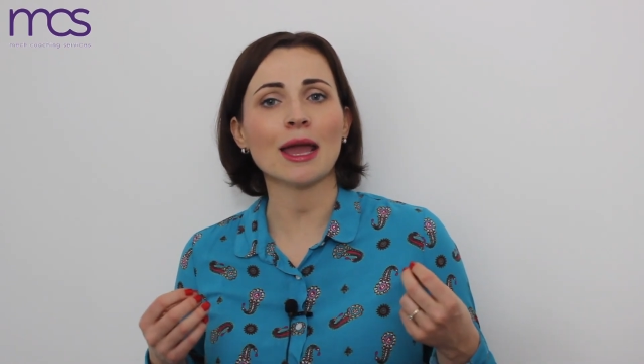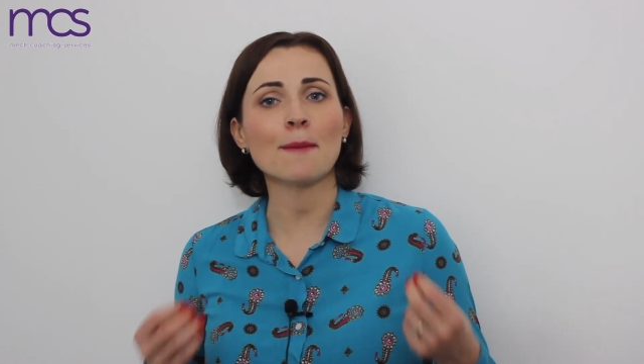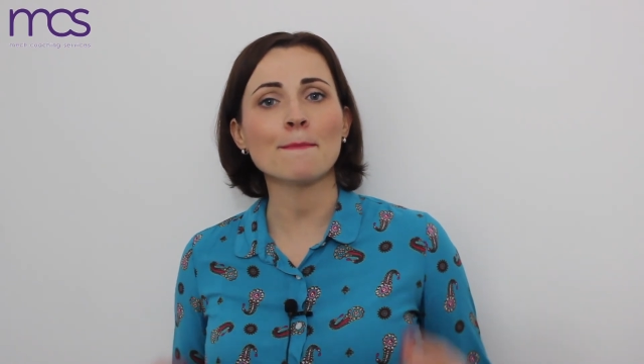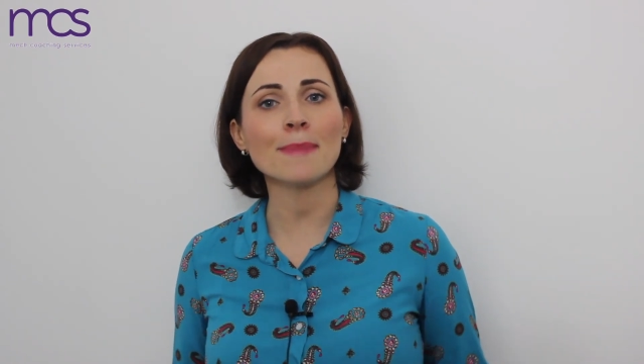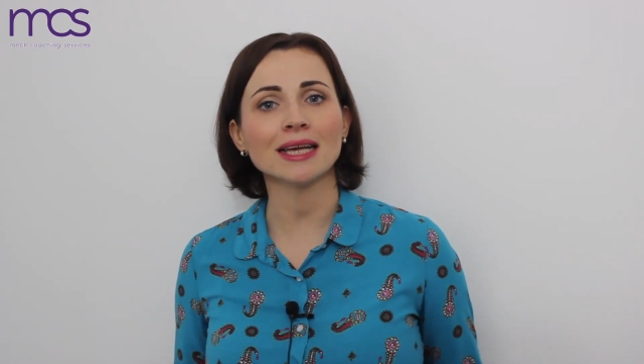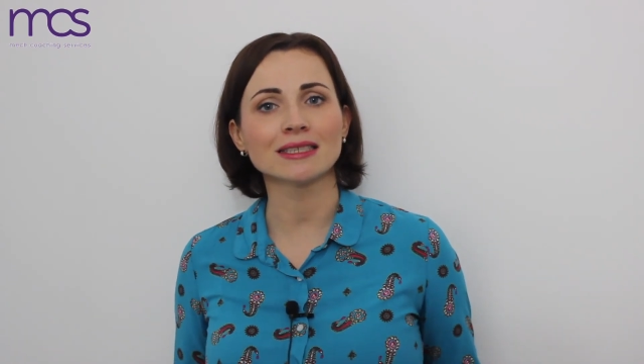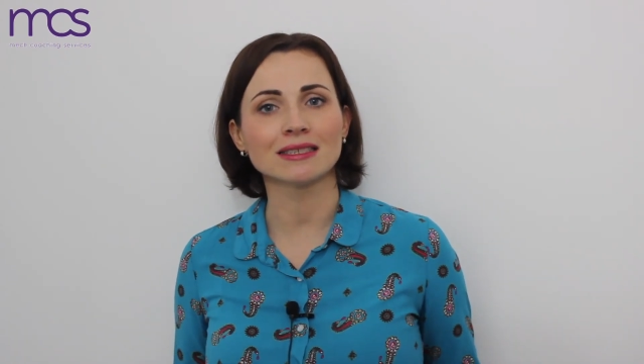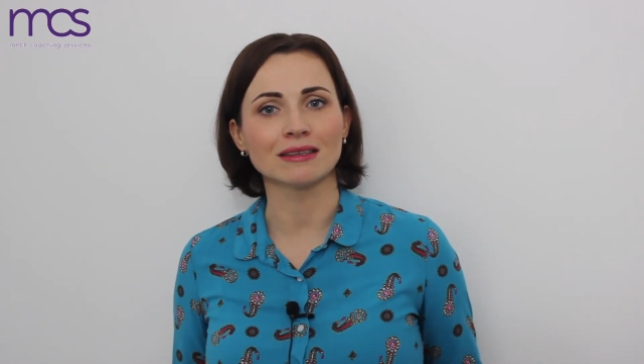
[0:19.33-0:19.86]
a
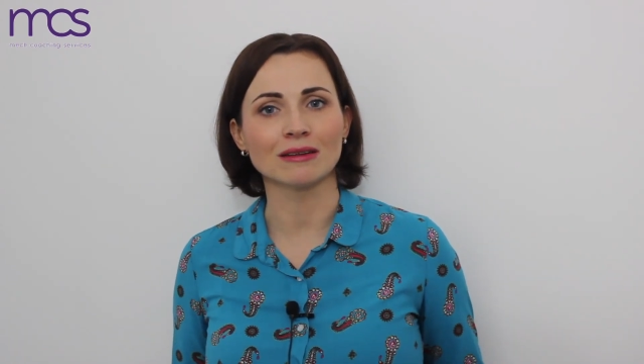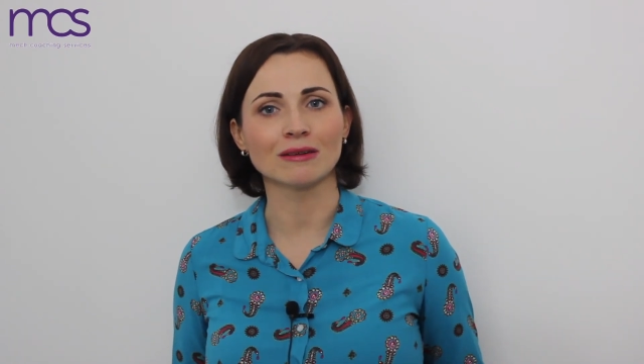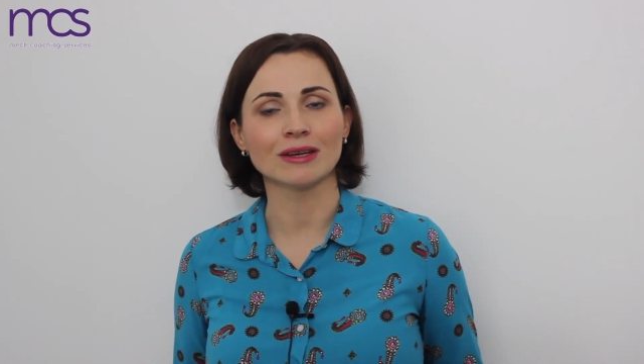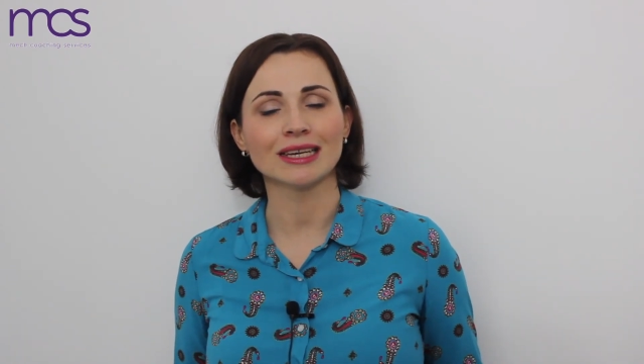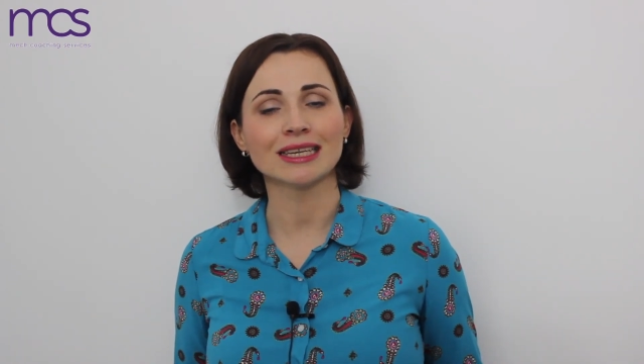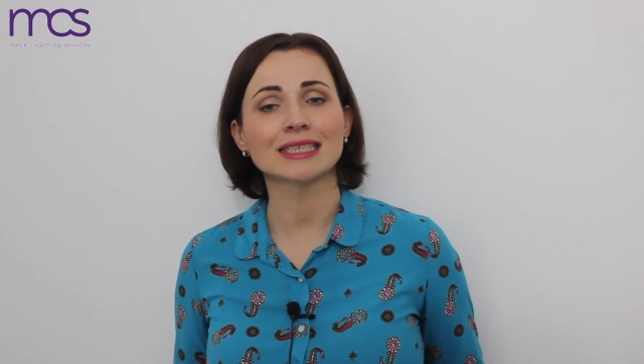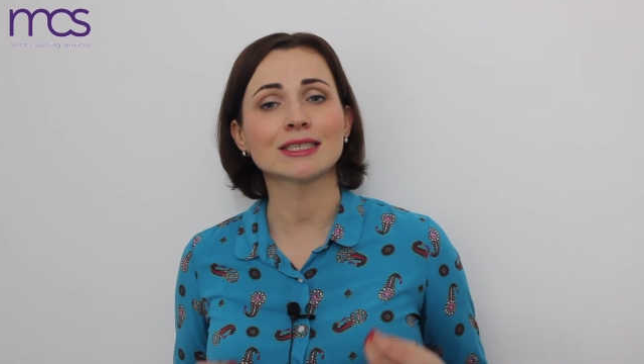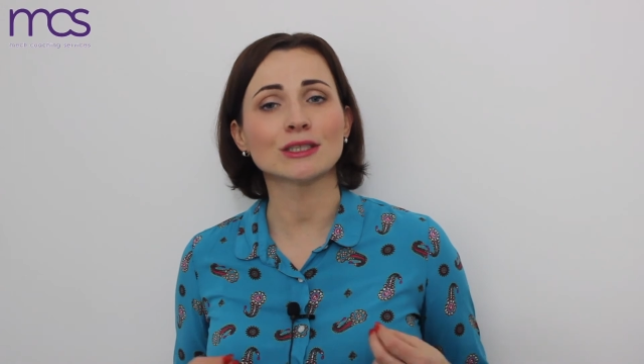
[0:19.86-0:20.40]
muscle,
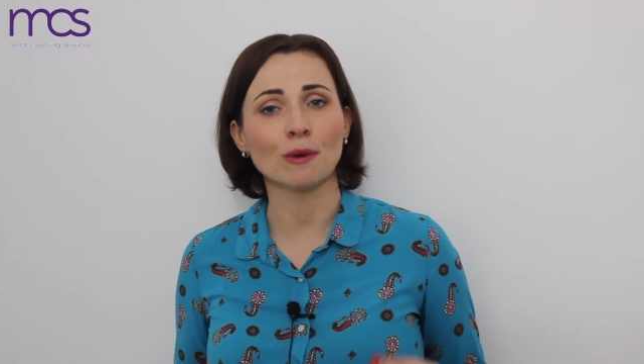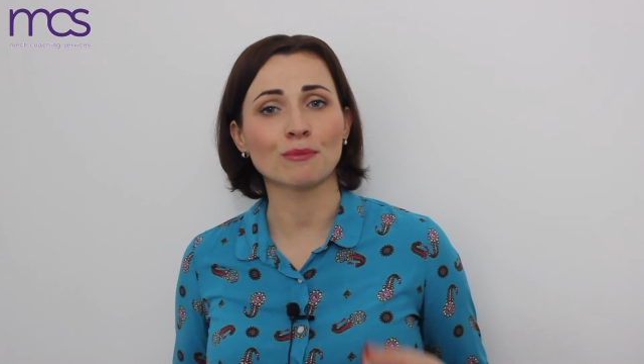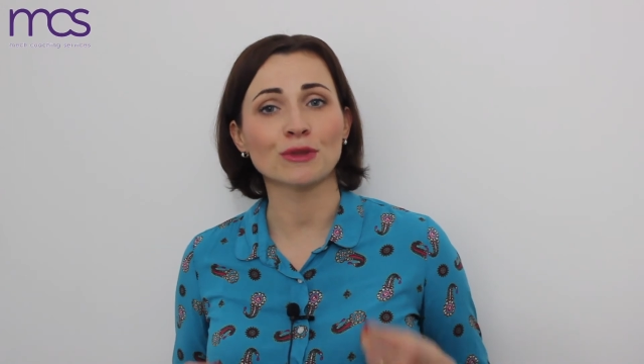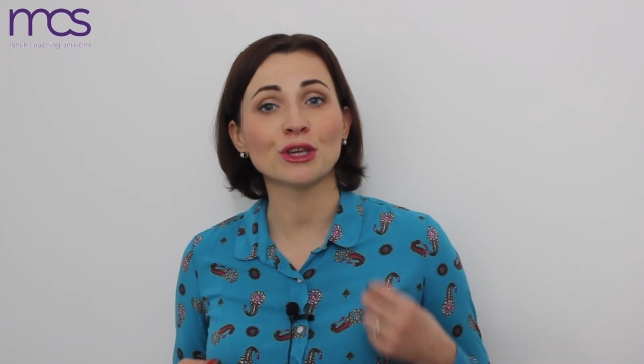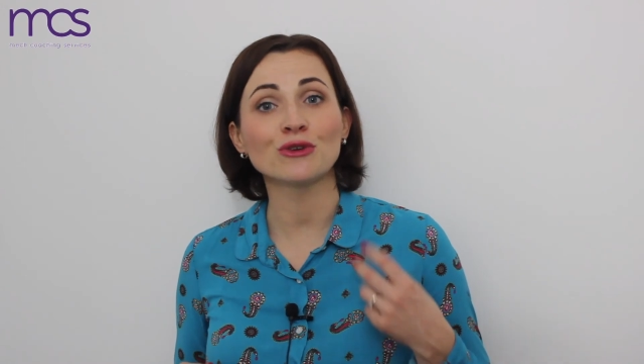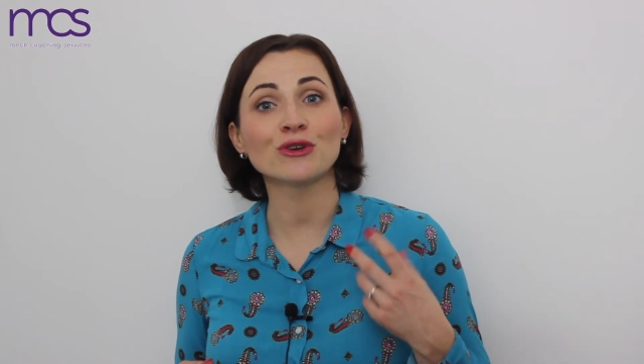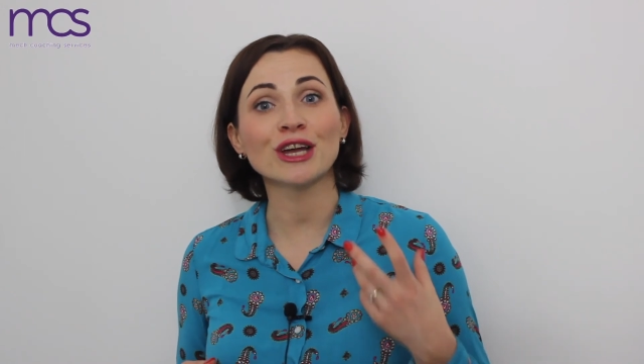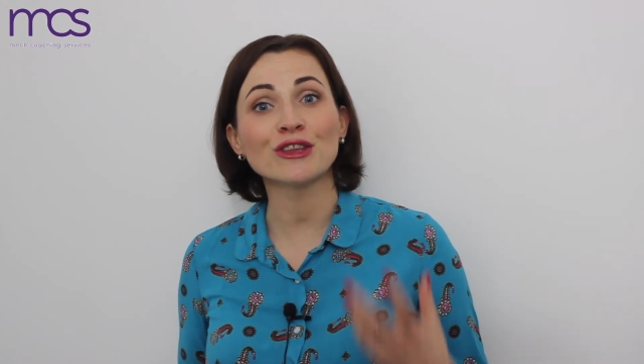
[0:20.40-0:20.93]

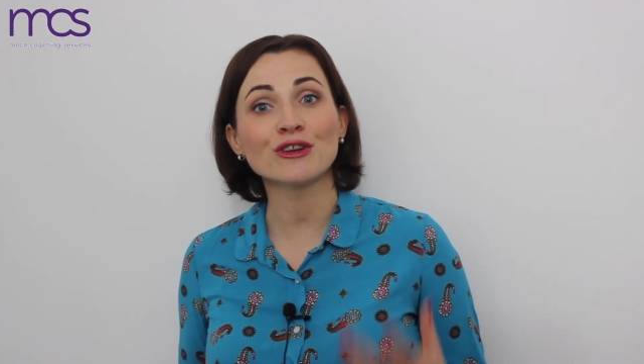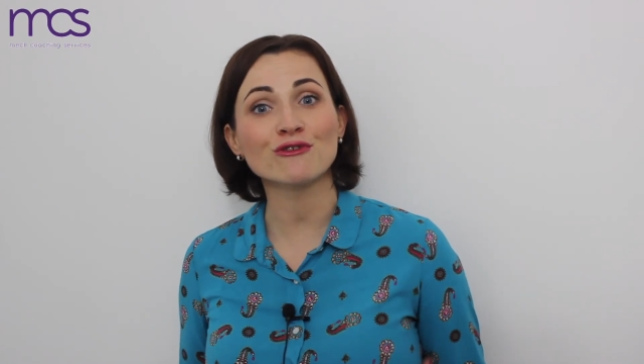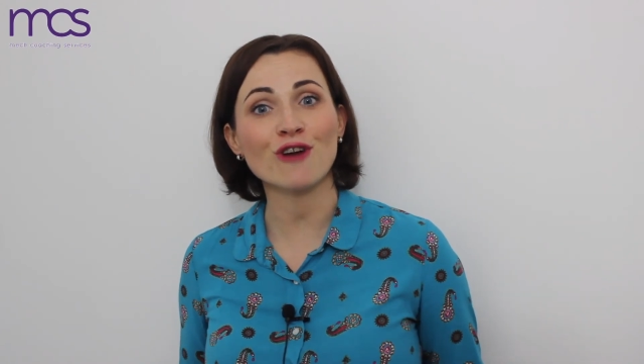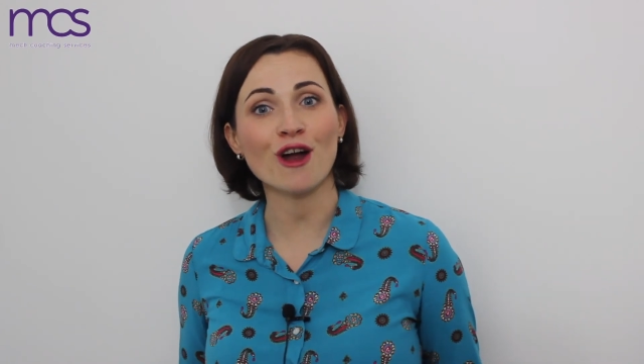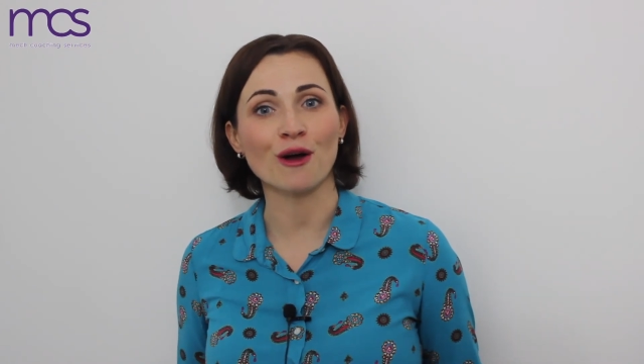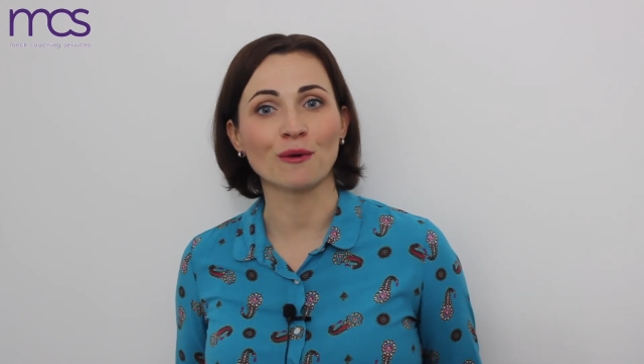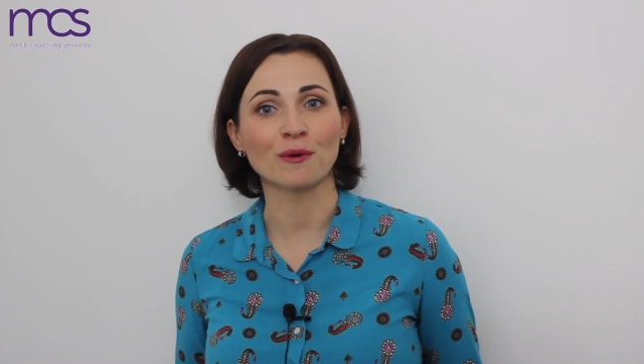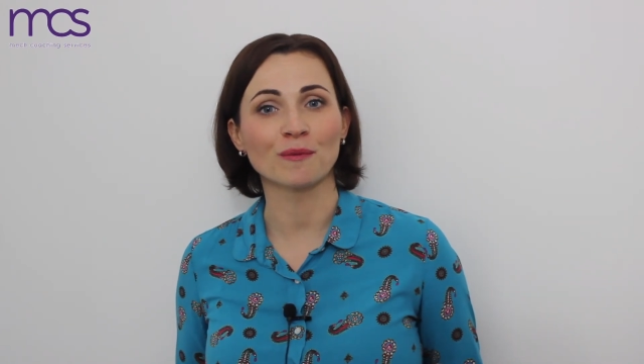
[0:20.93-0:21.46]
something you can
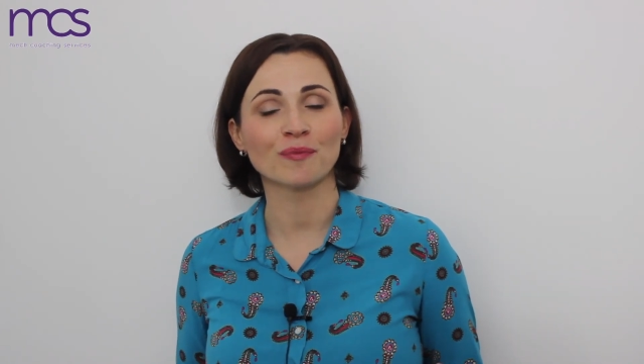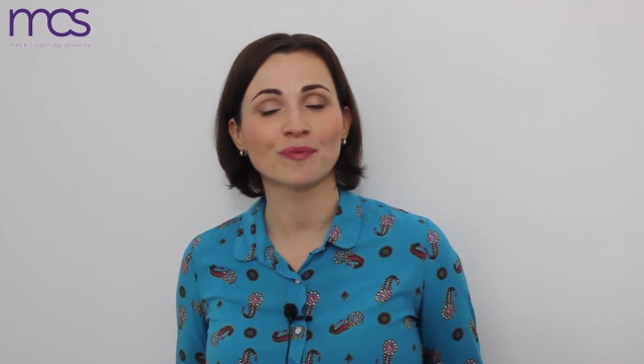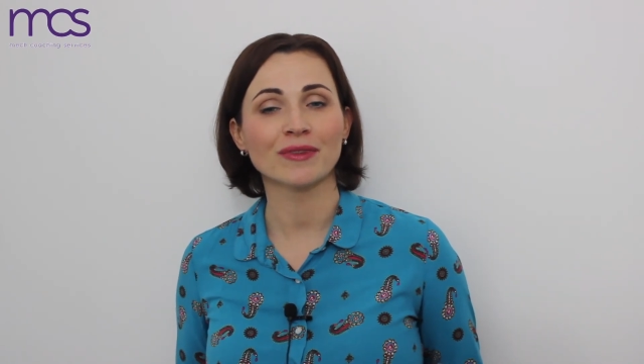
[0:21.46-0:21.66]
grow.